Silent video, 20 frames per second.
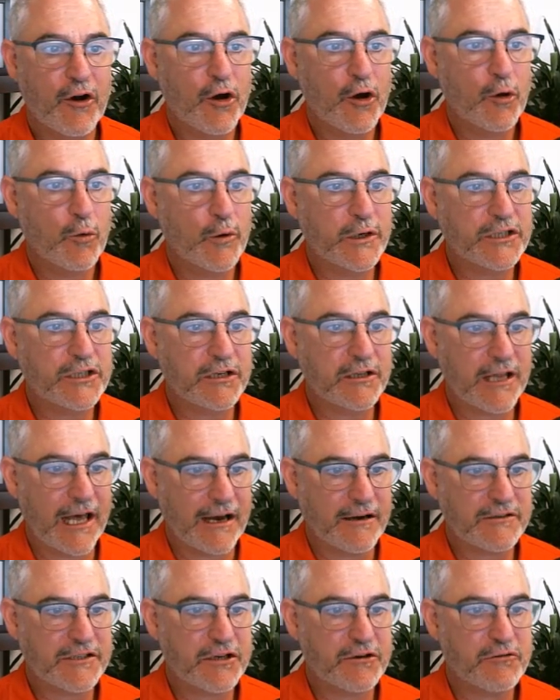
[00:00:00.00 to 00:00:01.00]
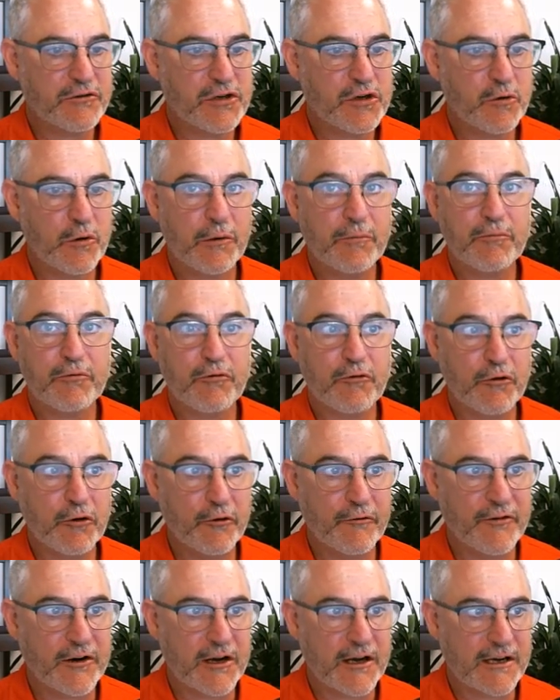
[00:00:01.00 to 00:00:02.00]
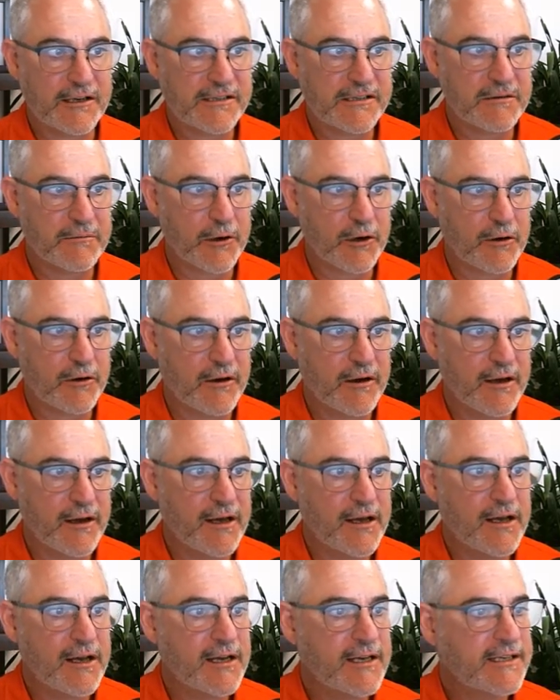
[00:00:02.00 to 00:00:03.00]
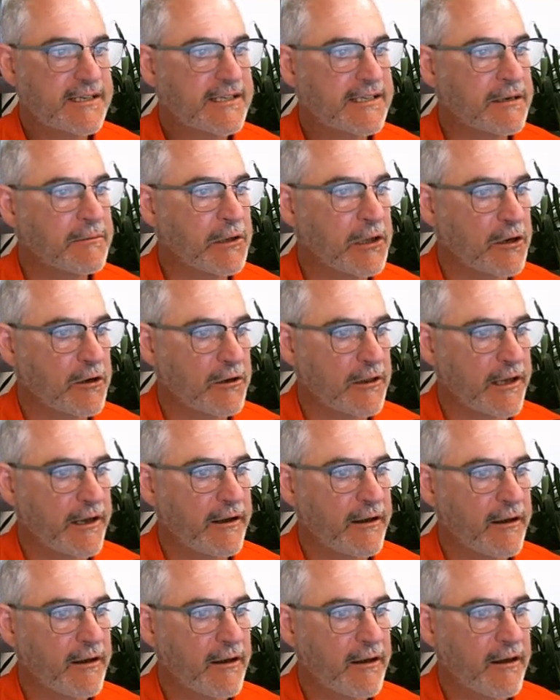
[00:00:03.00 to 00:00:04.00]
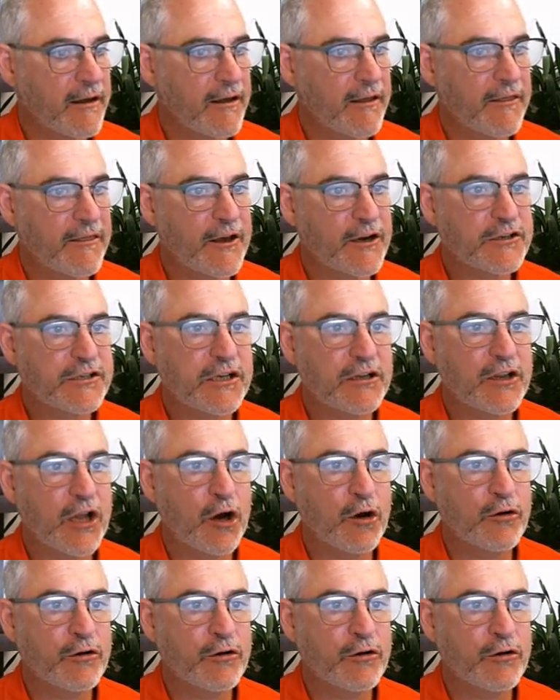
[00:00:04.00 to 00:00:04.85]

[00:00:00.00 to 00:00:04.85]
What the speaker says: which allows you to approve a customer. Similarly, there's a loan